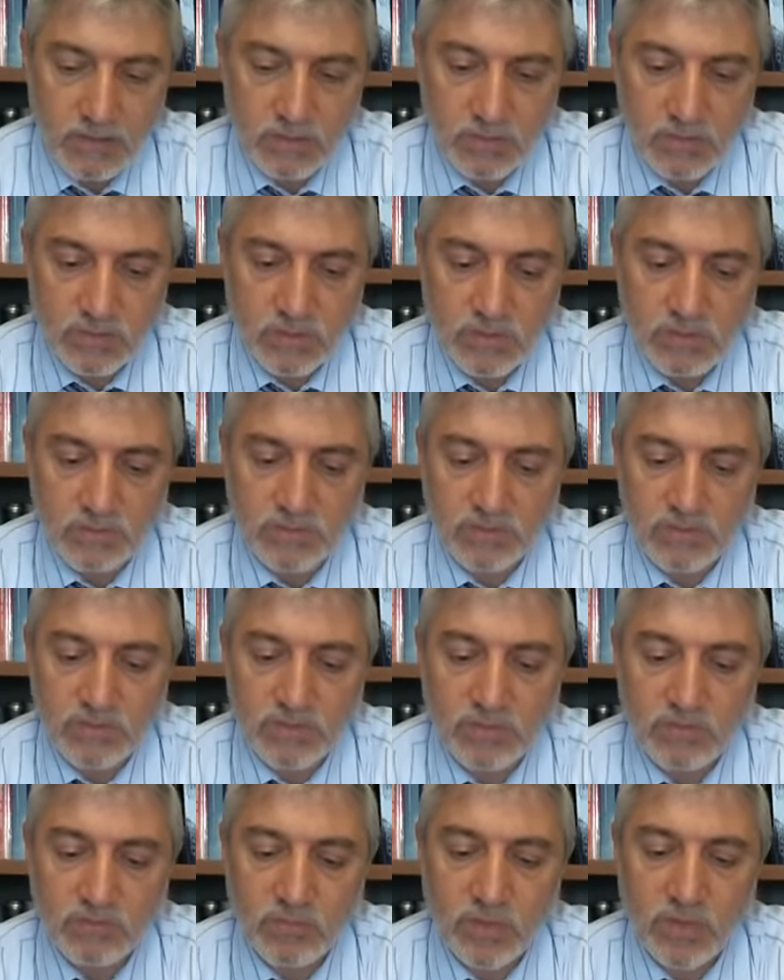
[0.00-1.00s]
So the
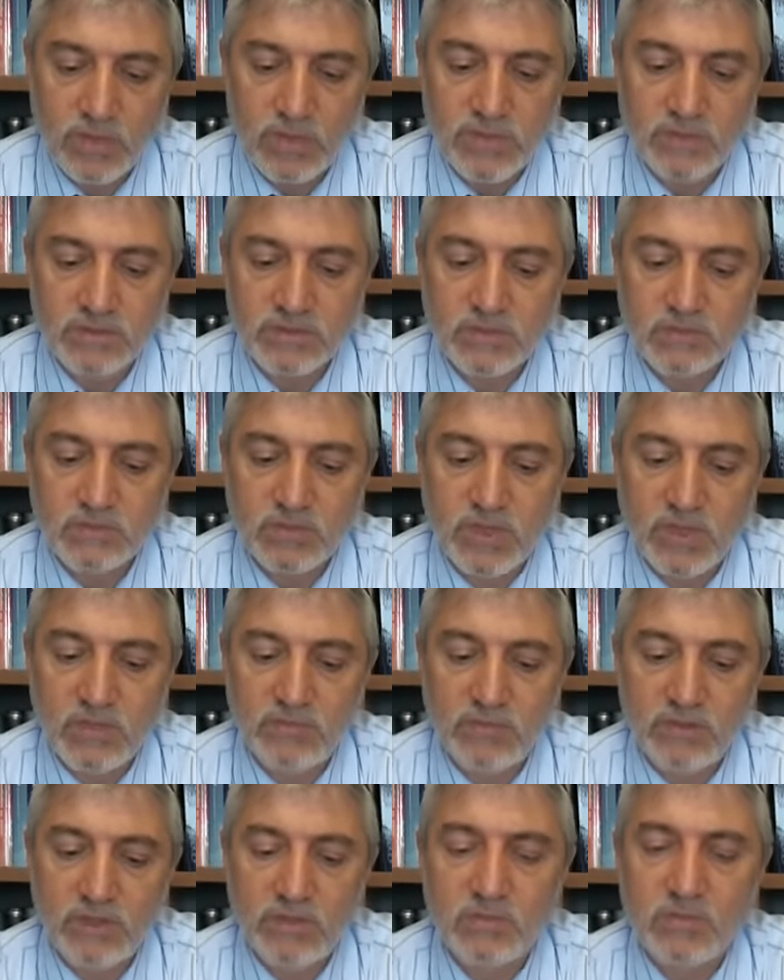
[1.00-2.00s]
different writings that we
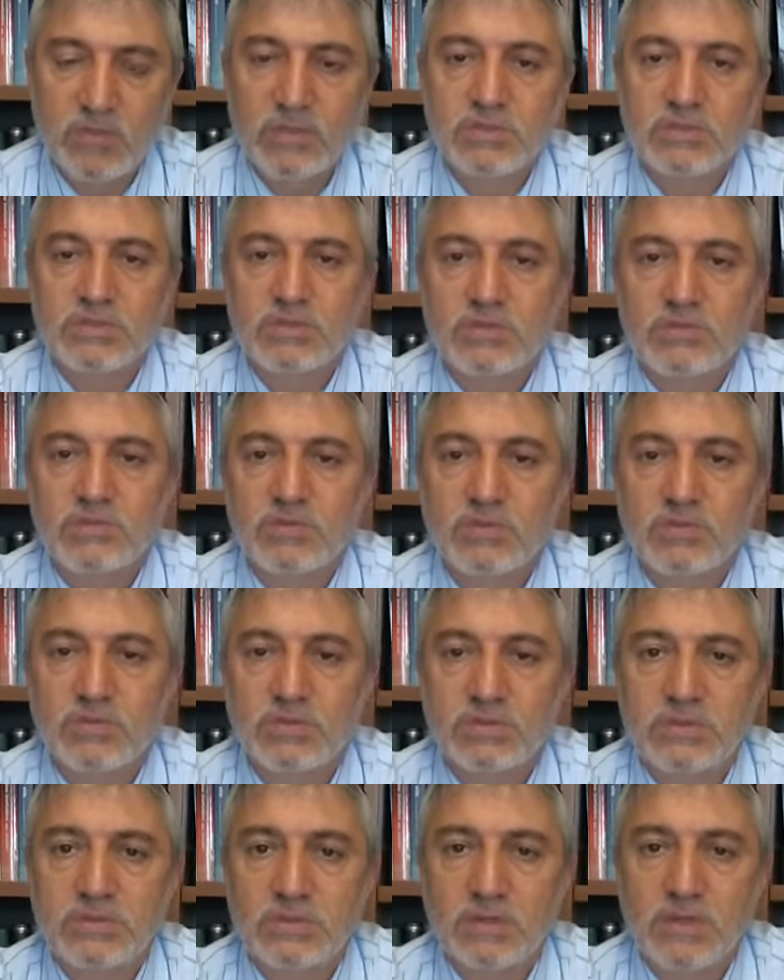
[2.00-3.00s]
have in our religion,
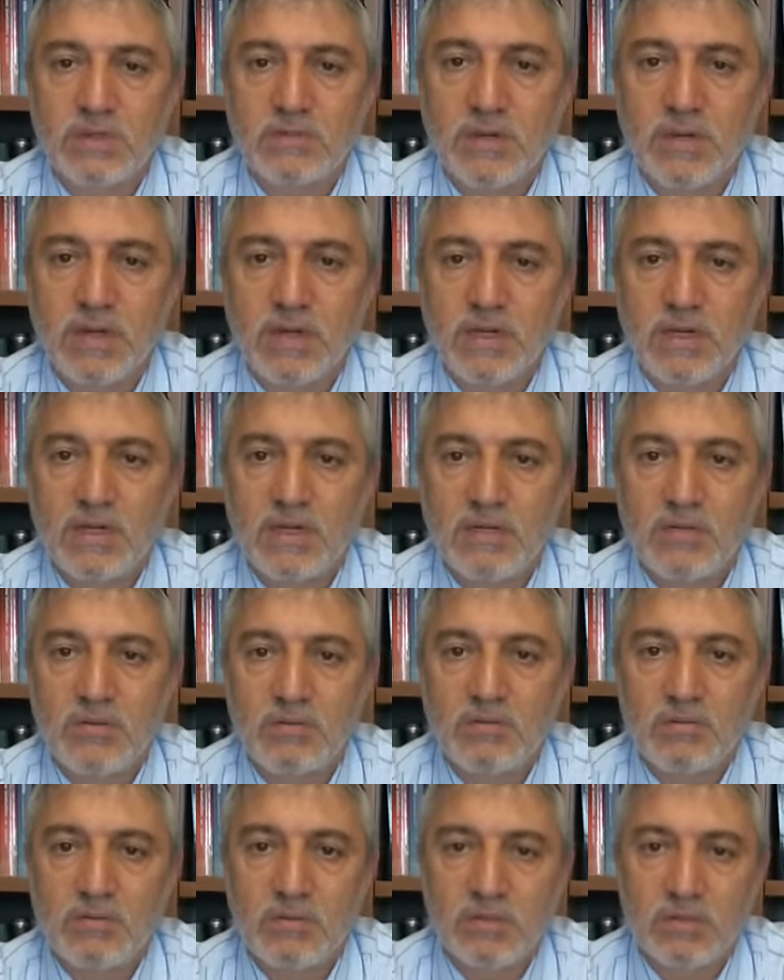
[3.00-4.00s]
whether it's in the Gemara
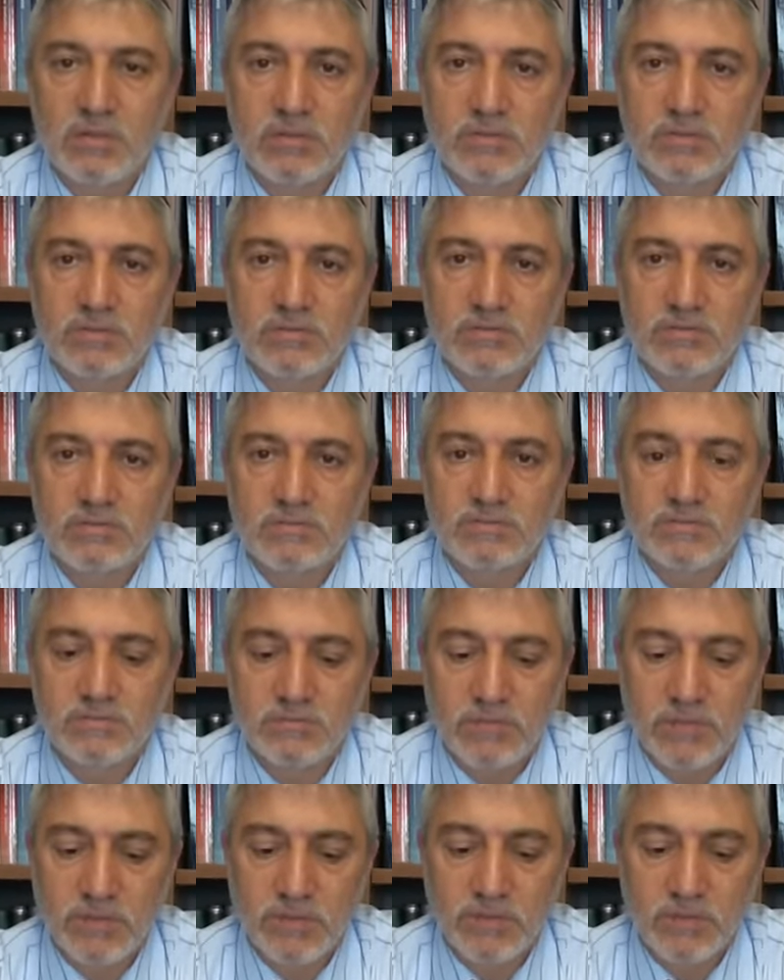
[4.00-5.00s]
or
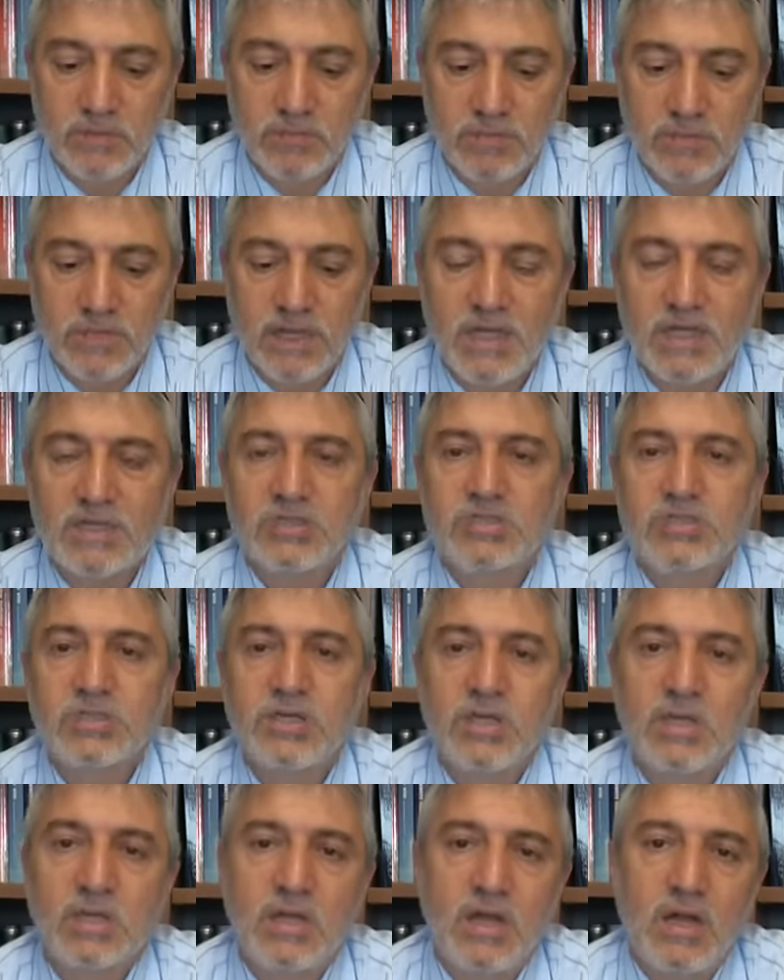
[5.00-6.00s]
the Midrash,
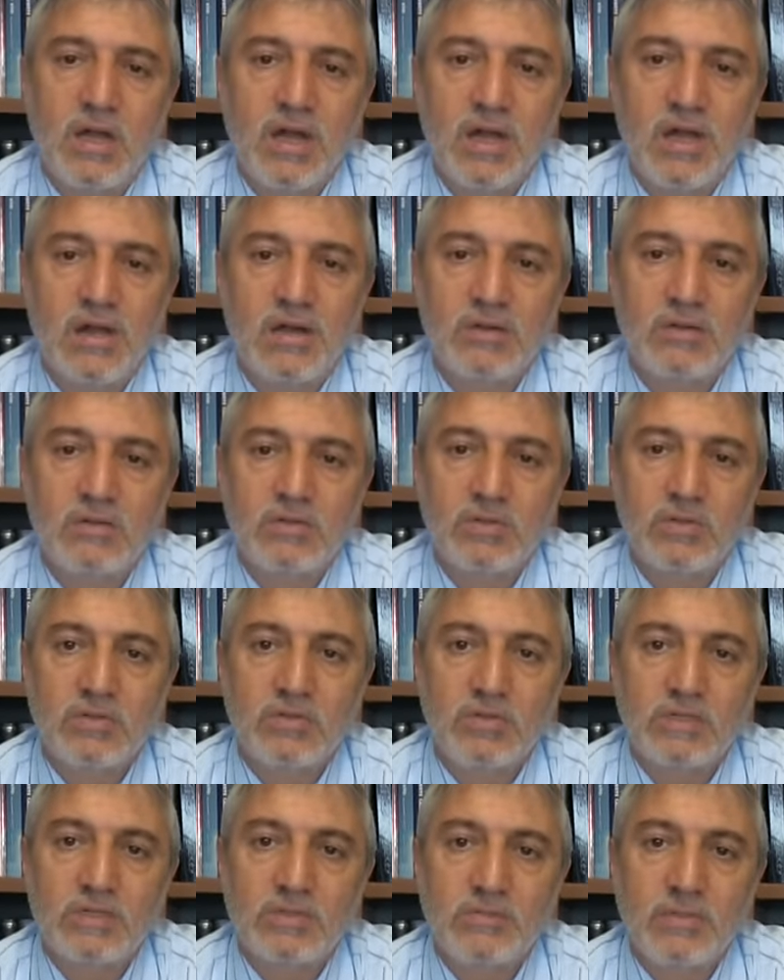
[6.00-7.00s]
are
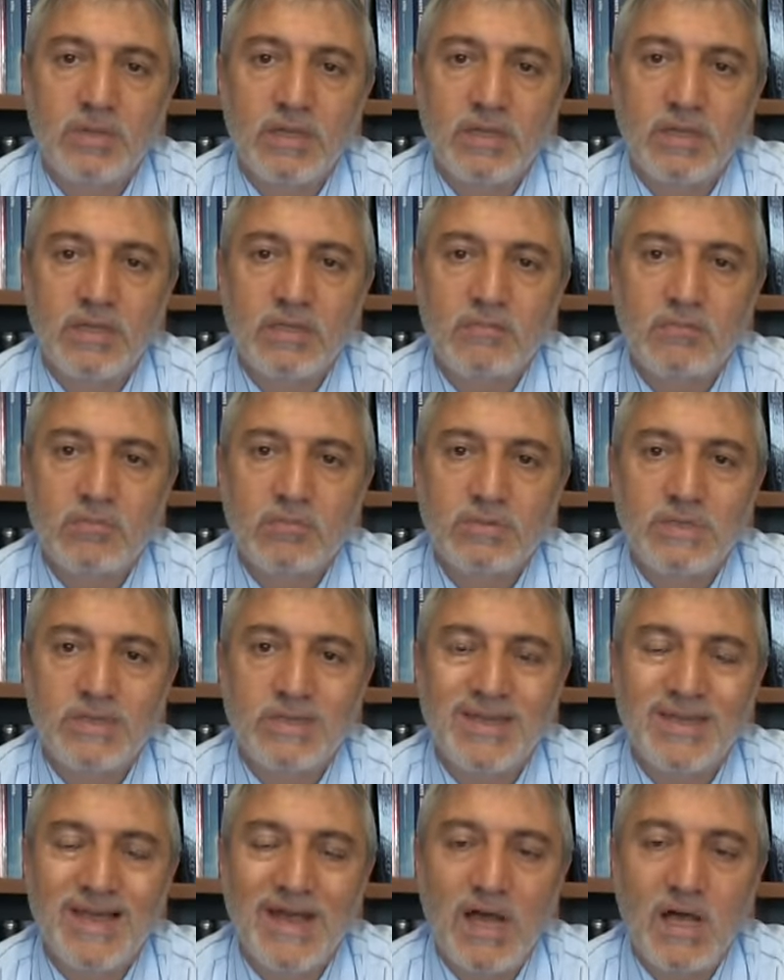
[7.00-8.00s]
going to explain
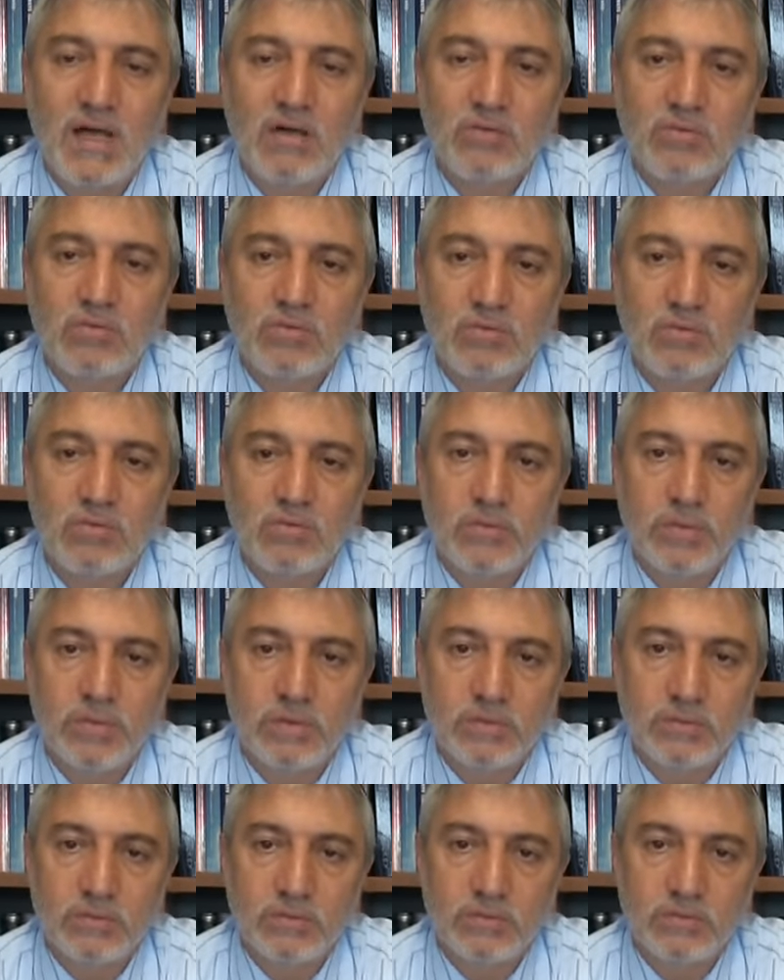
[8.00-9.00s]
mostly how to do
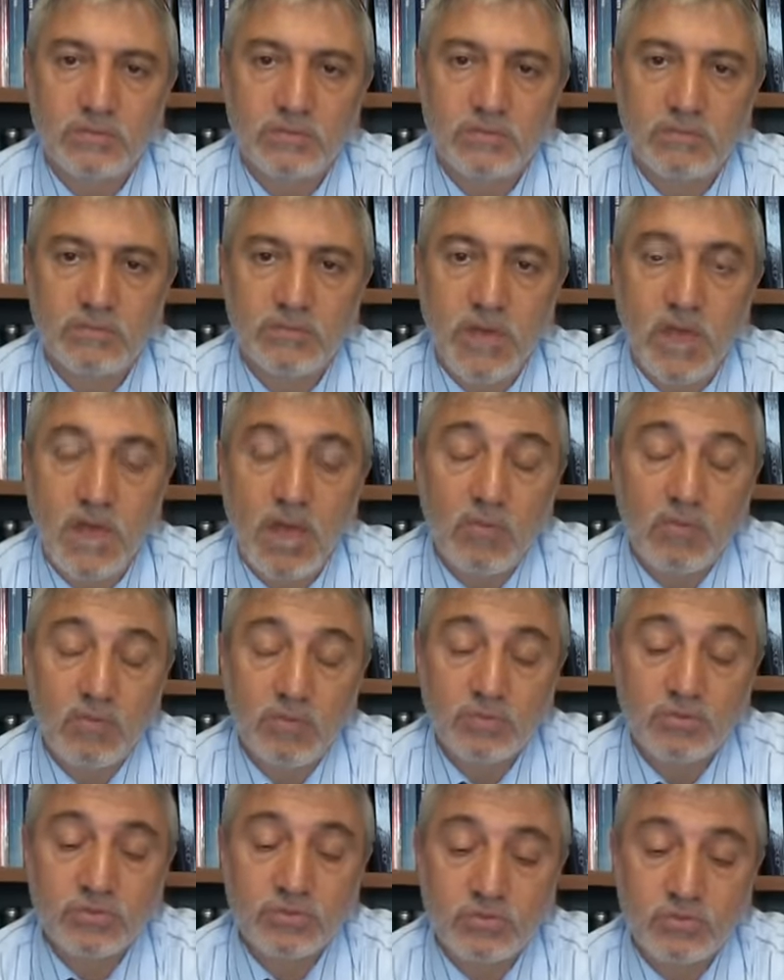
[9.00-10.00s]
it, how
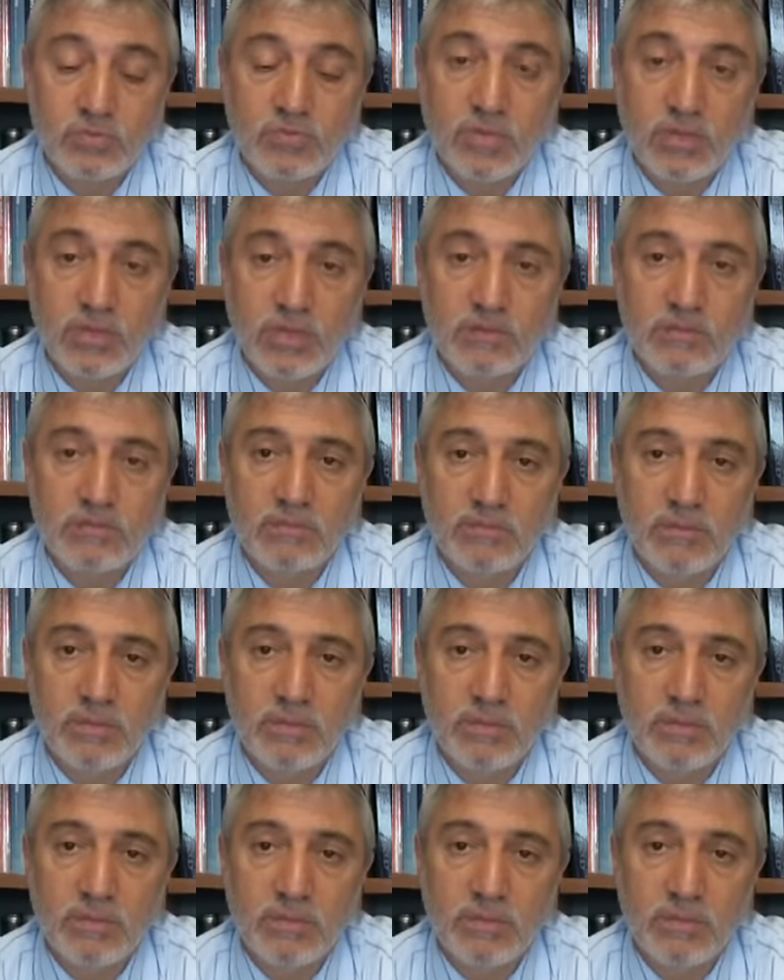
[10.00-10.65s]
we should pray,